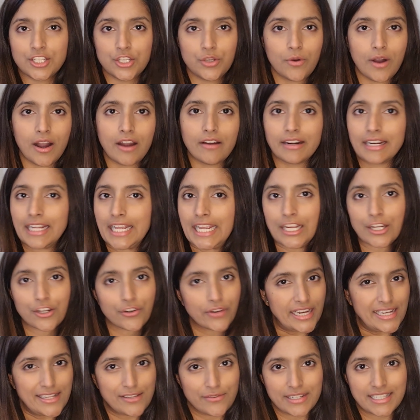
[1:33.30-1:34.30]
you are at
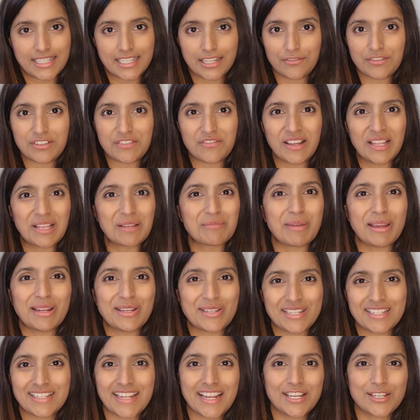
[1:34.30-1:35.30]
increased risk of developing
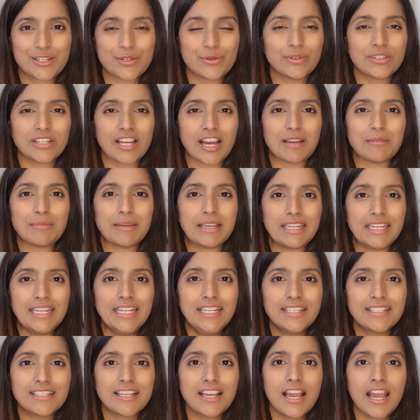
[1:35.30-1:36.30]
gestational
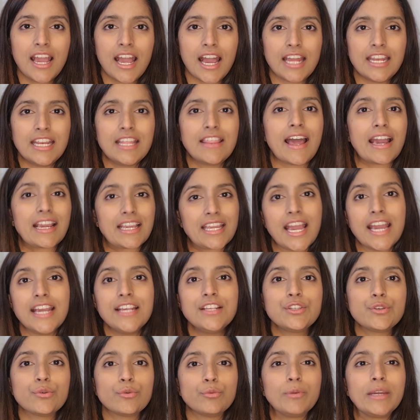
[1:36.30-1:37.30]
diabetes, and in that
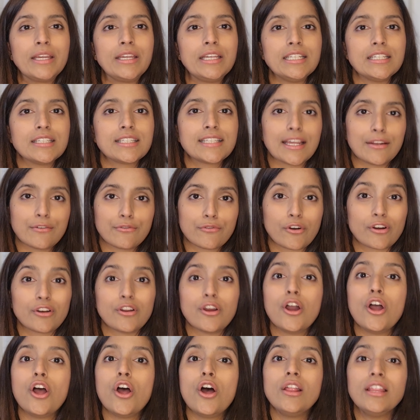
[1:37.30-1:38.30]
case you'll be sent for an
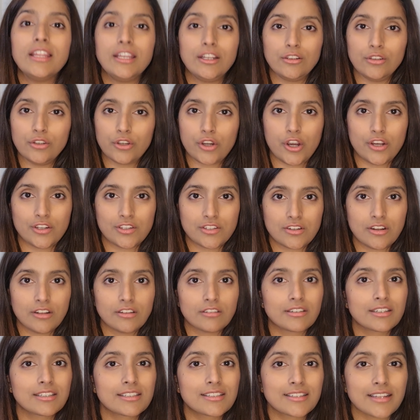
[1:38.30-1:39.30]
early glucose
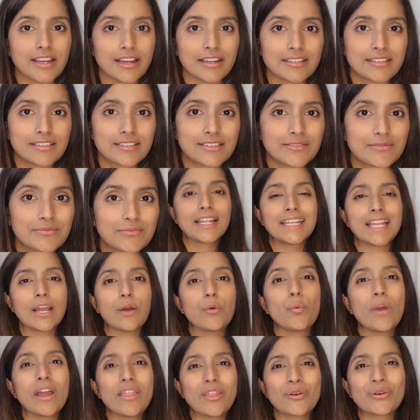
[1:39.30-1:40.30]
tolerance test. Now,
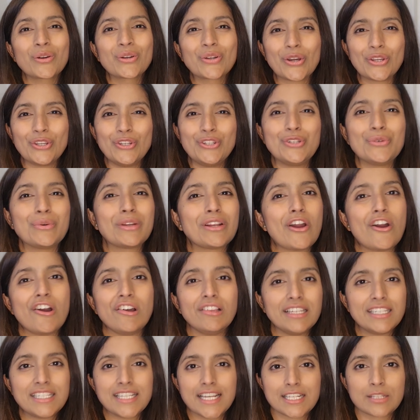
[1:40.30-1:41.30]
whether or not you do an
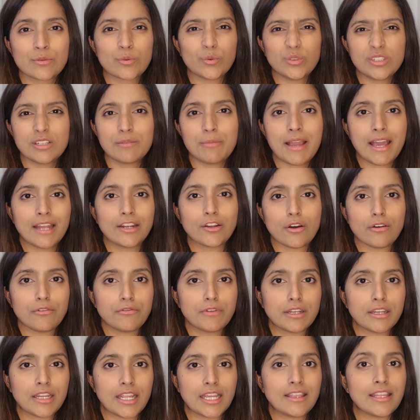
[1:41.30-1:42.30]
early test will depend
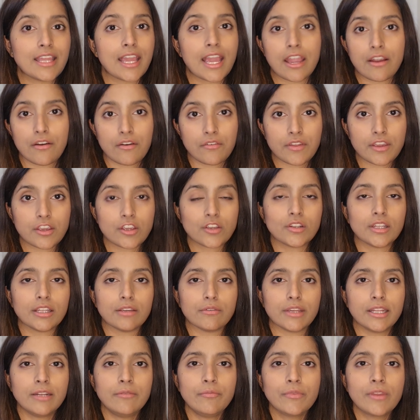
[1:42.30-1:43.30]
often in the area that you live
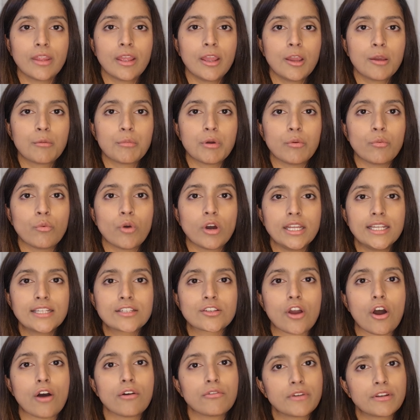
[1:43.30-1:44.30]
in, but what is
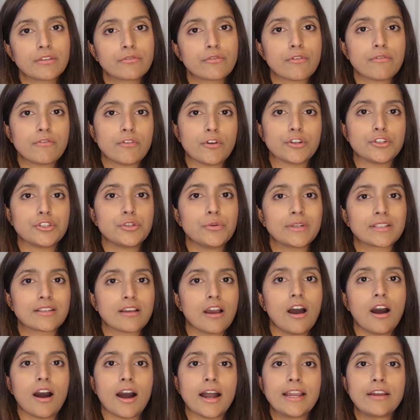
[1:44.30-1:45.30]
often referred to as
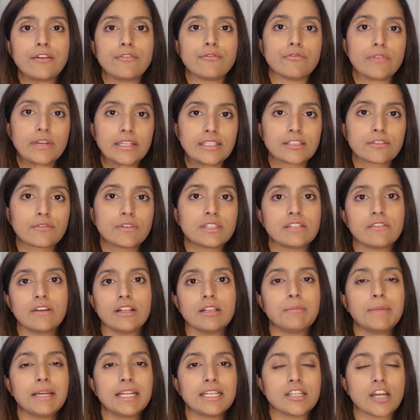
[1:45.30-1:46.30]
higher risk for
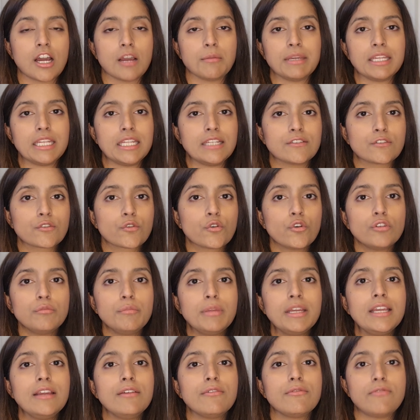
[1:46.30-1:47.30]
developing diabetes could
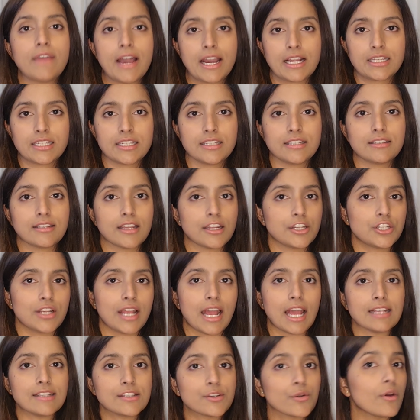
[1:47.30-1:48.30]
be factors such
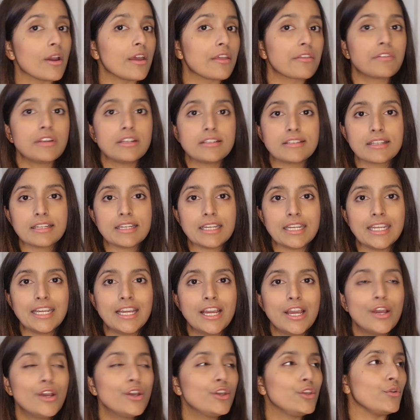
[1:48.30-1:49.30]
as your ethnicity,
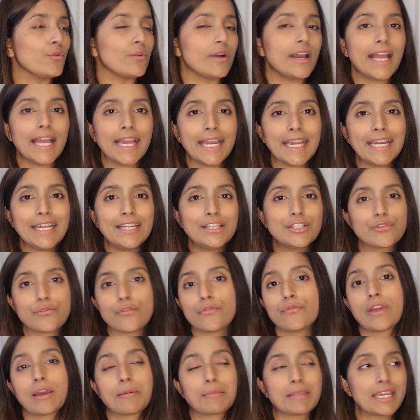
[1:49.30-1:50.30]
your age,
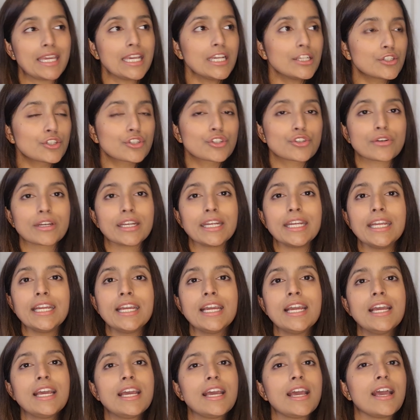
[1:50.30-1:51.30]
family history,
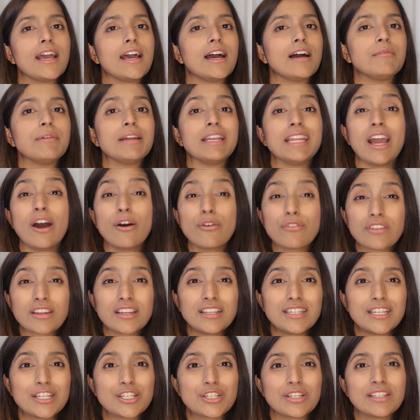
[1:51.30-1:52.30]
any health
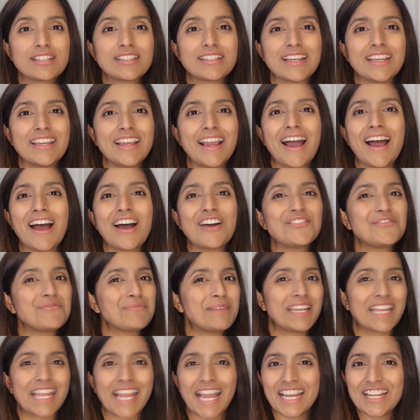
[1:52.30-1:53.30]
conditions that you have,
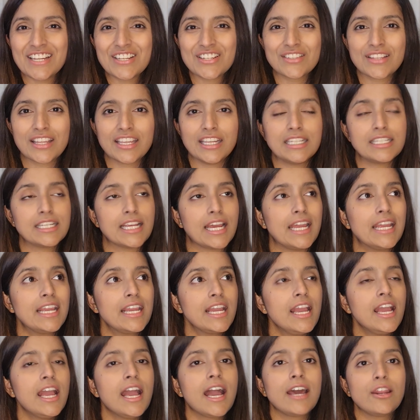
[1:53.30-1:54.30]
medication that you take,
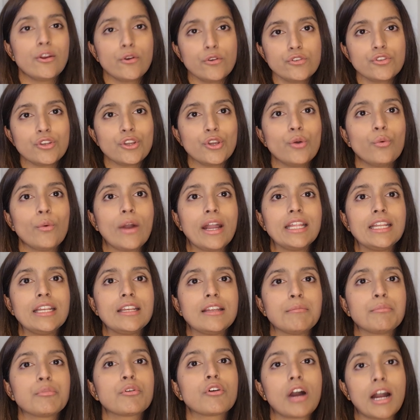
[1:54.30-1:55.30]
and also your
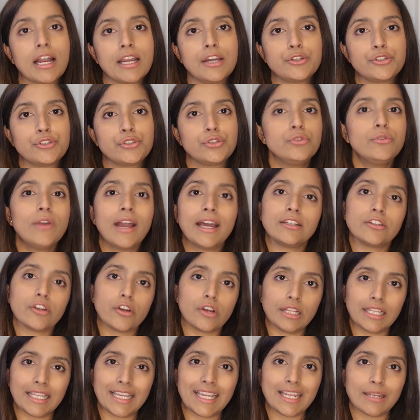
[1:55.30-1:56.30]
weight prior to and
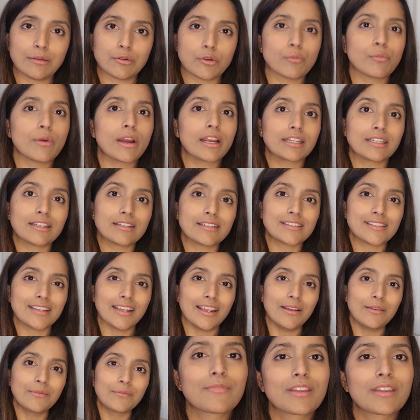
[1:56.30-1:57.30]
early in your pregnancy.